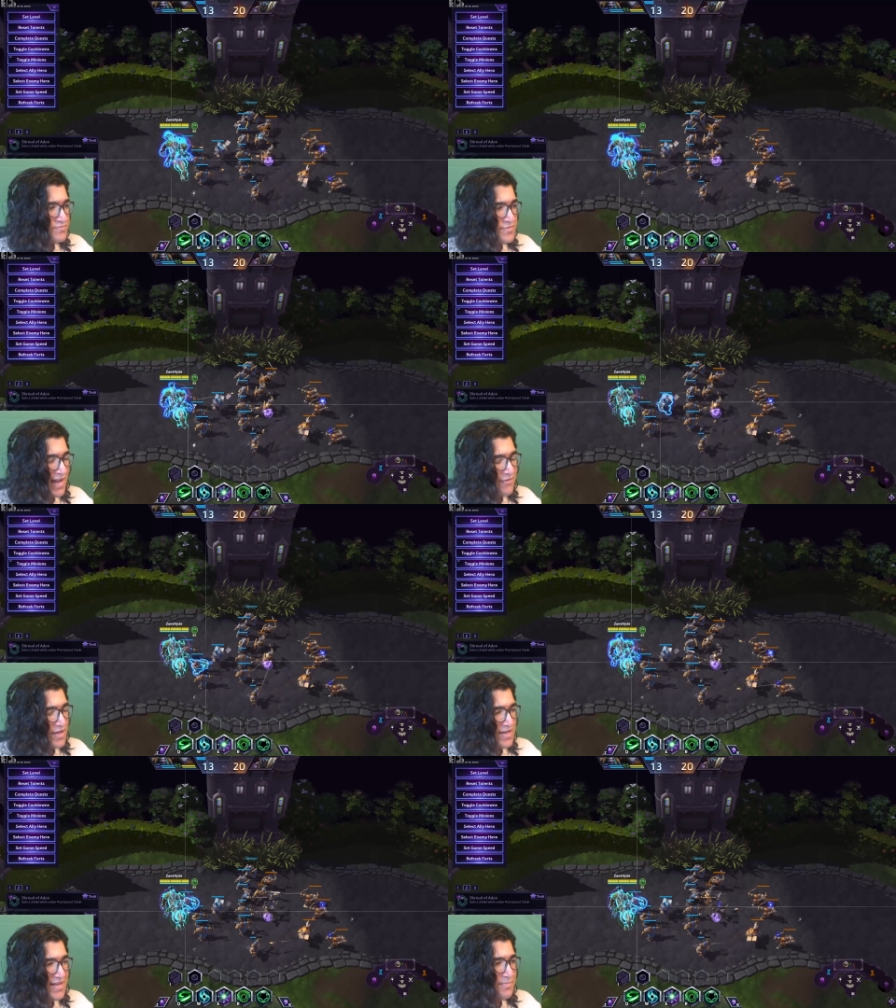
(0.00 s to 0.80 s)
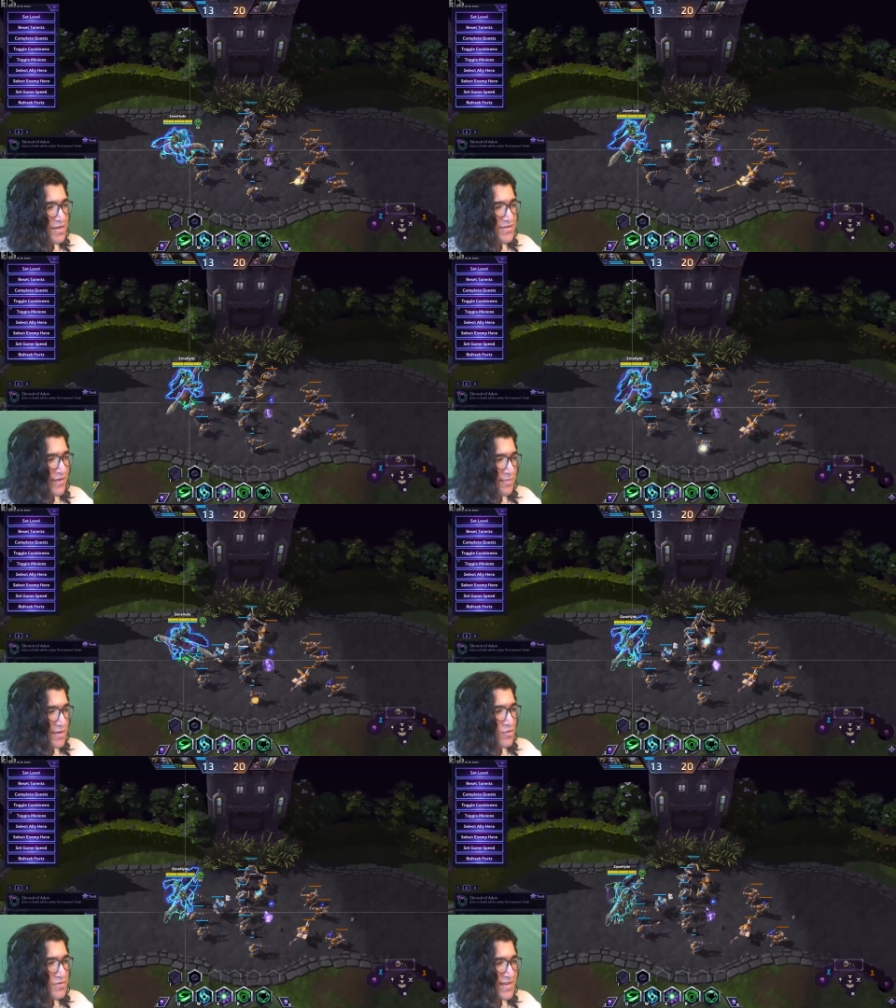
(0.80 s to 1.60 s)
dive in, eat a bunch of
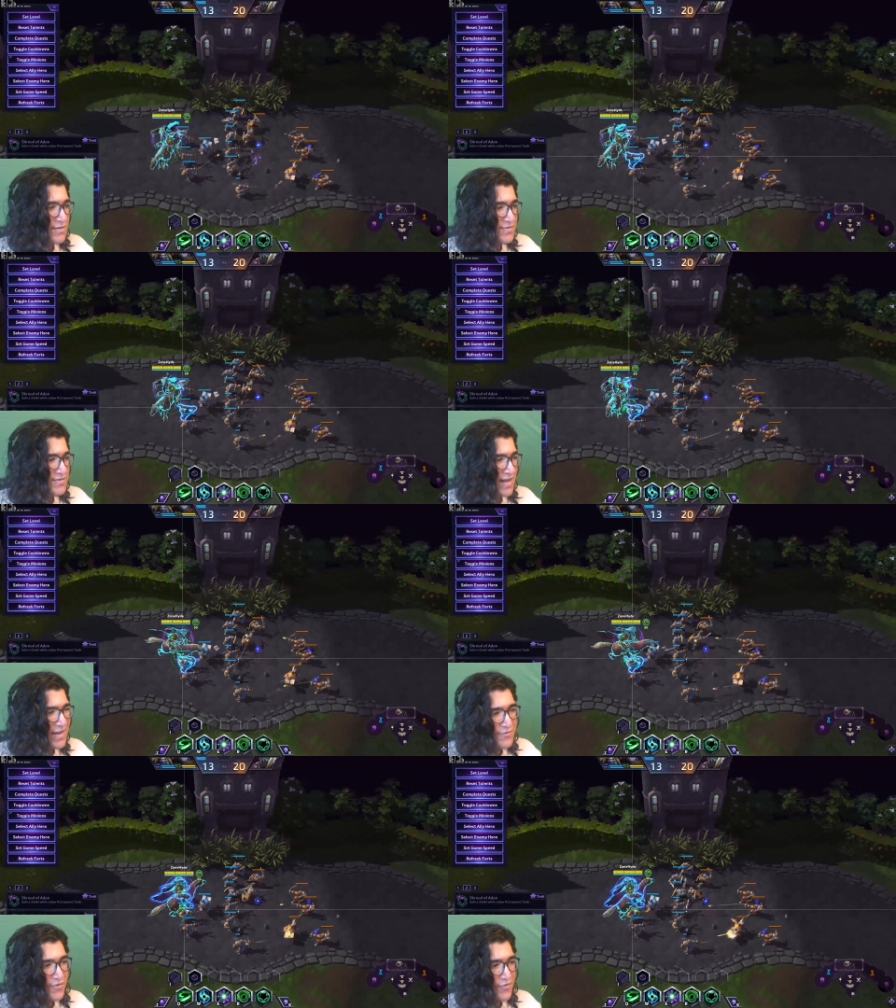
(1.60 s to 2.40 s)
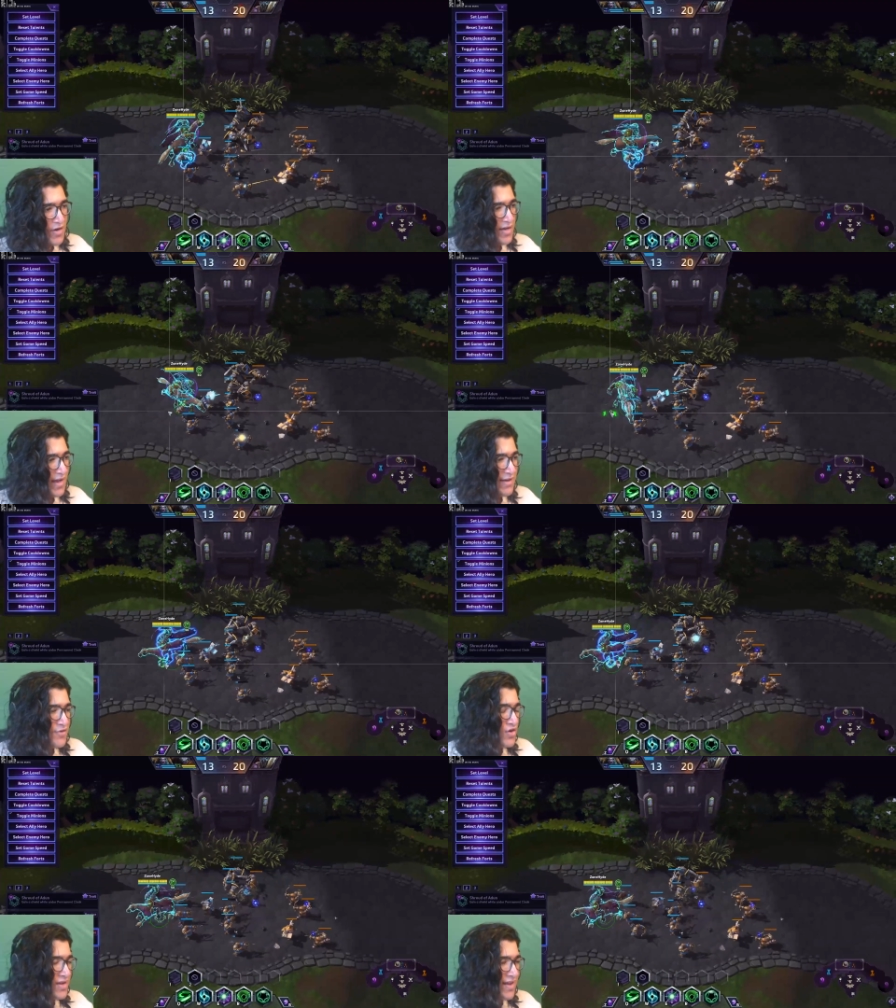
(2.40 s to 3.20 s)
enemy cooldowns kind of for free, and
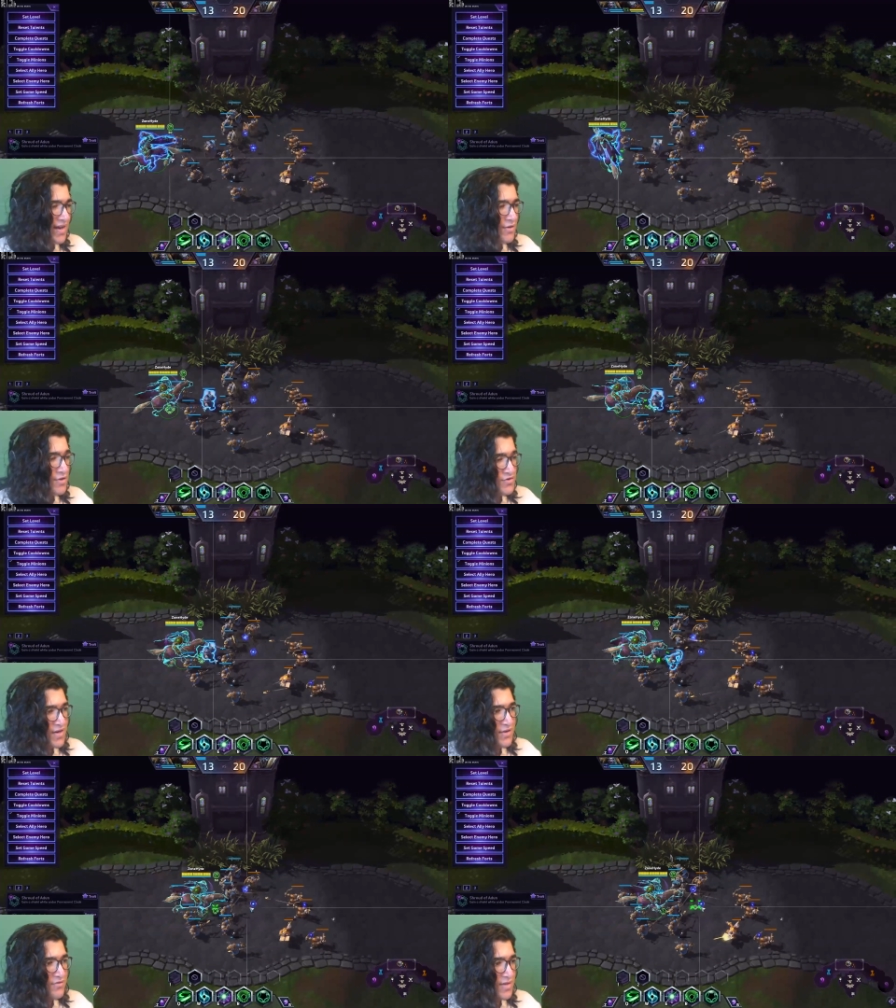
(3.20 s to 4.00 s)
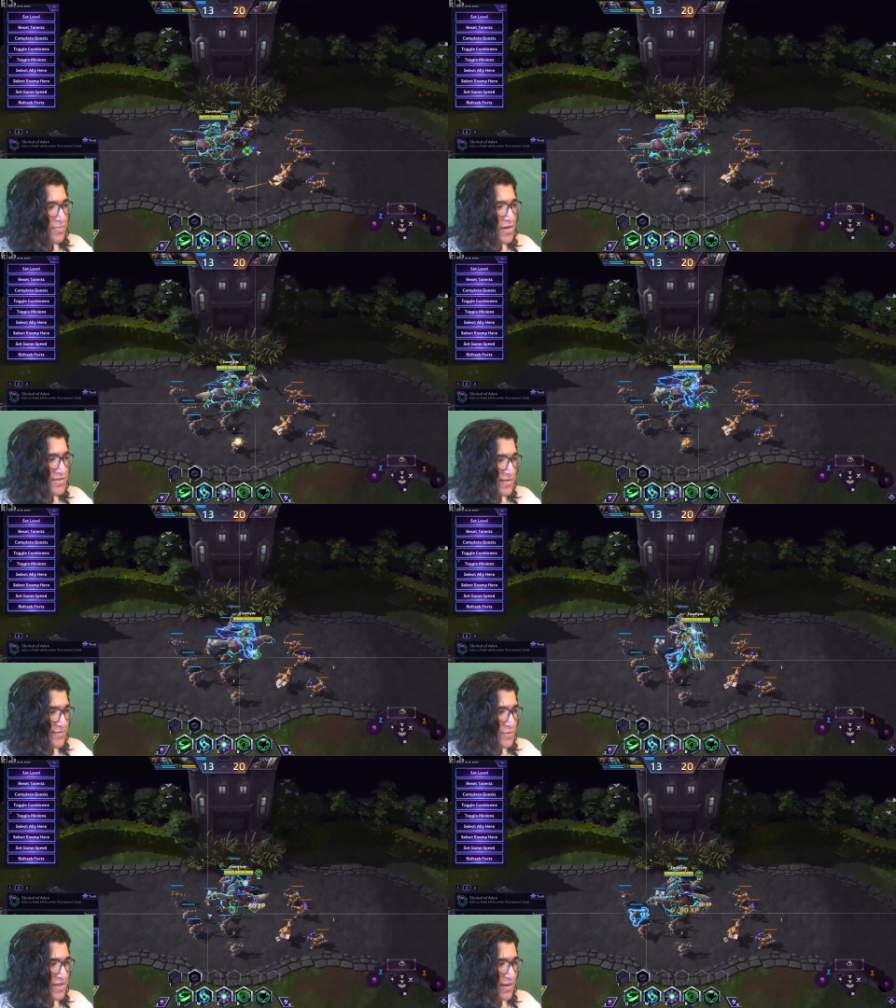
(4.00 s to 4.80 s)
if you can get out, you trade it really
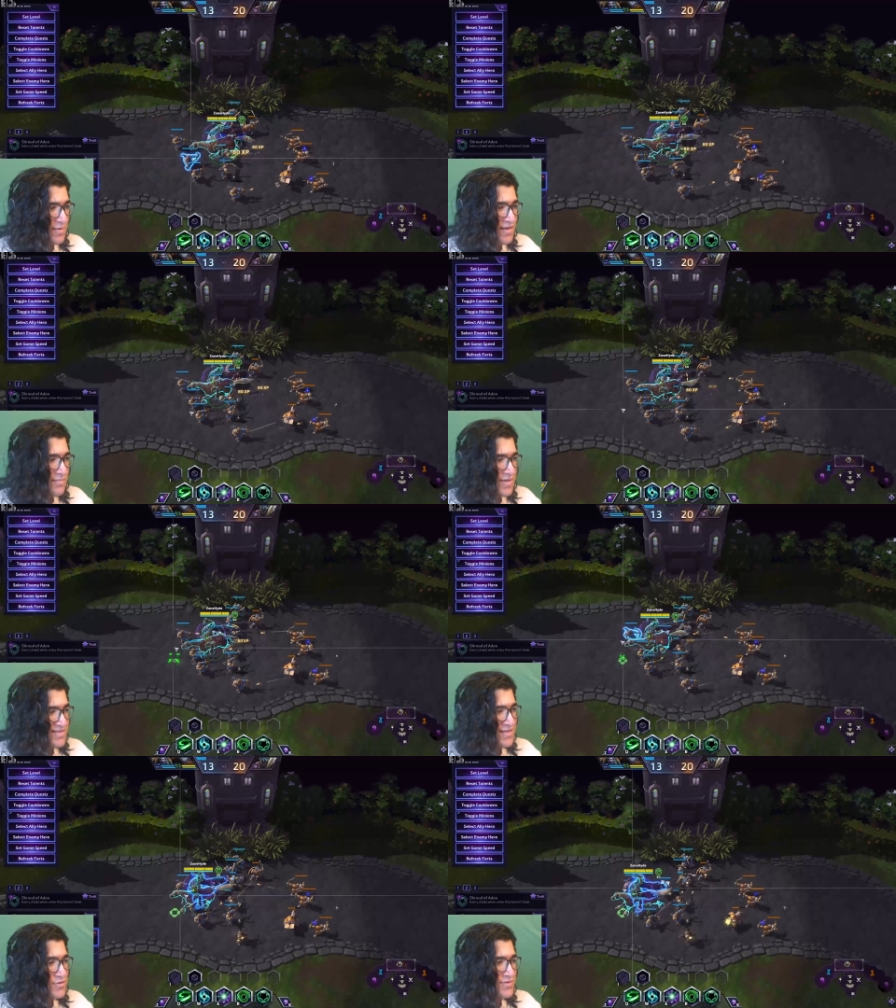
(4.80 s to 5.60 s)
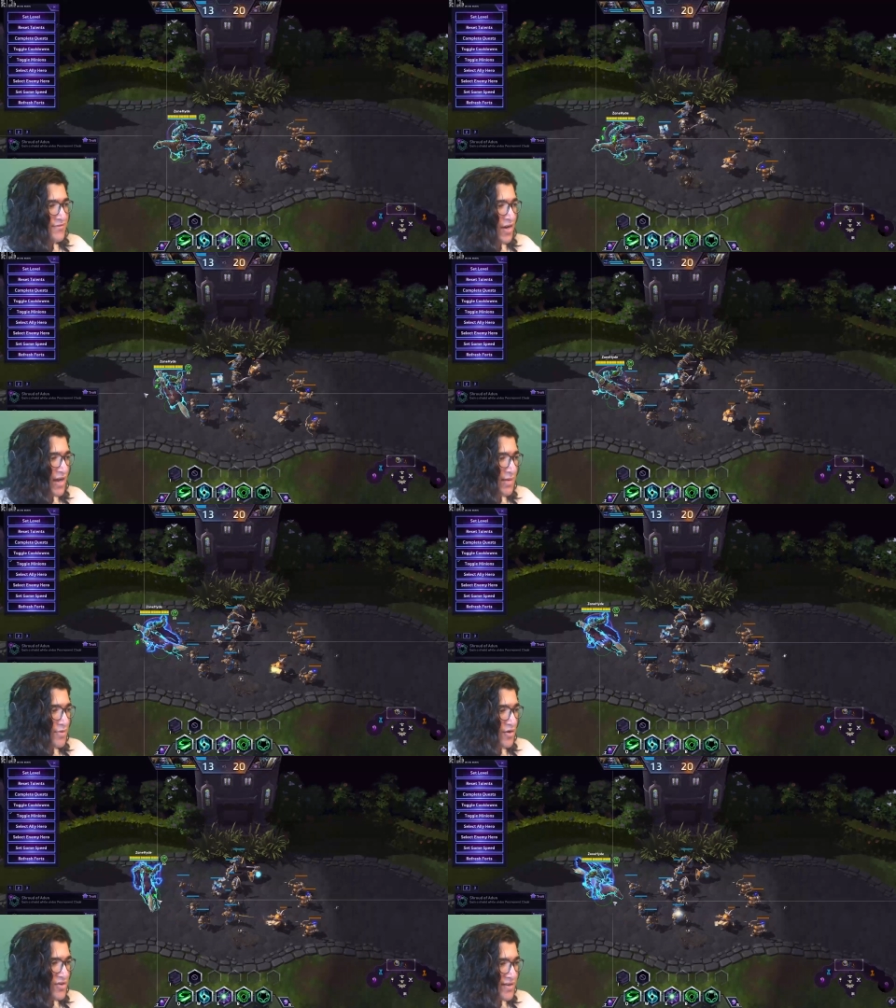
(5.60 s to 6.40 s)
positively with the enemy team, because Zeratul's a very high
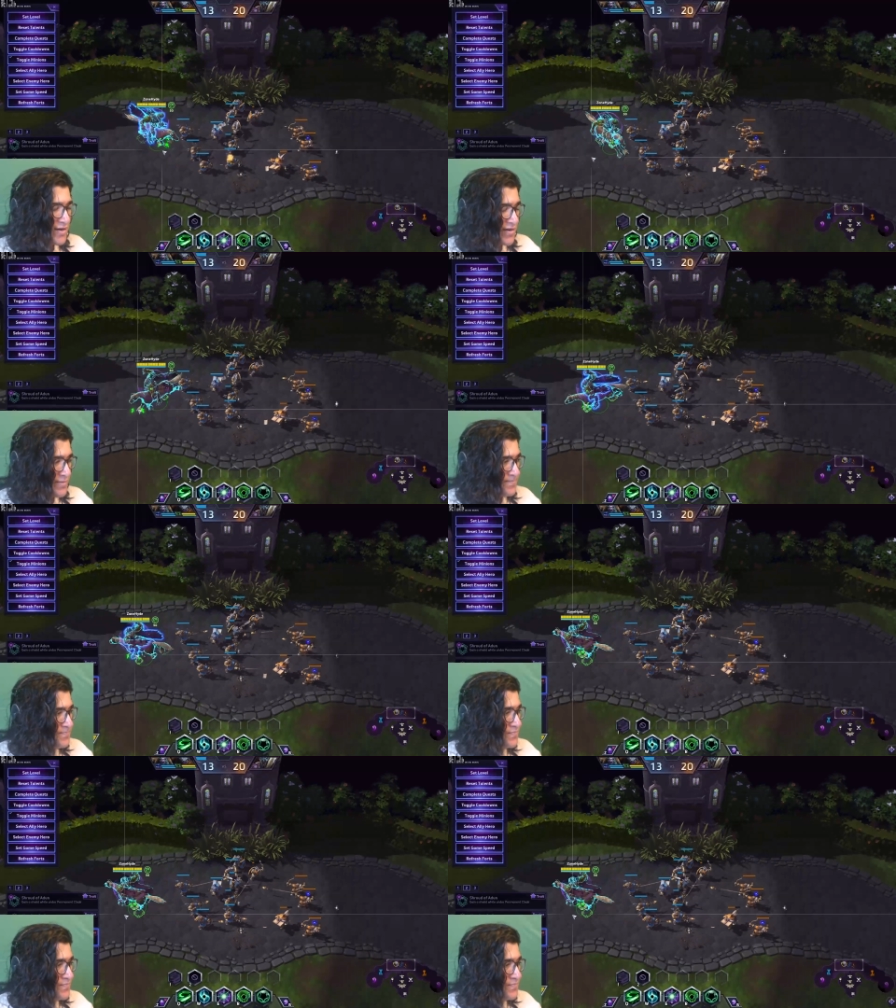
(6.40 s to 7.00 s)
priority target.